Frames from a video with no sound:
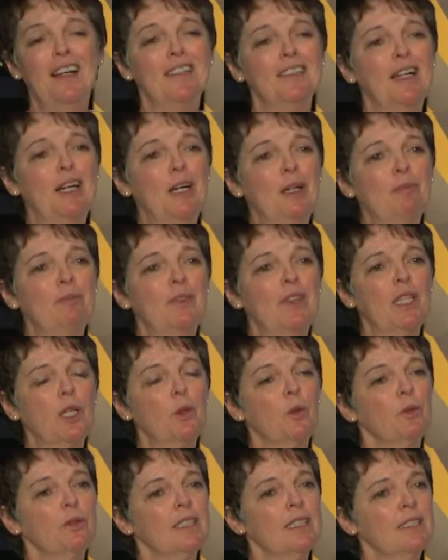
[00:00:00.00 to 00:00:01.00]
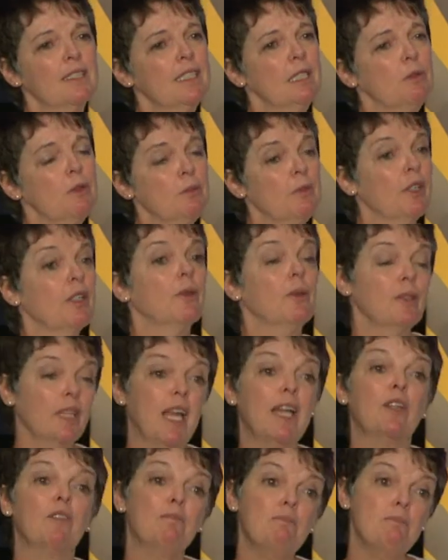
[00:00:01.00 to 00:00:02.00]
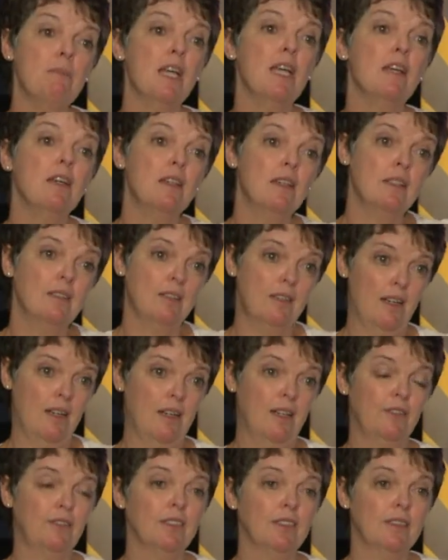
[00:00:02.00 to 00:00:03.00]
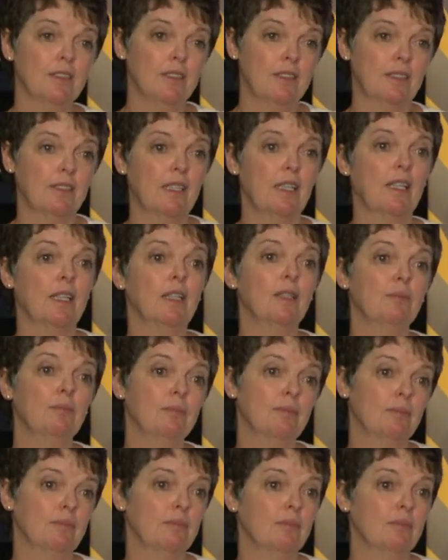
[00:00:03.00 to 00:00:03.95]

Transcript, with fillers: um, there, it seems to me there are a lot of male novels um,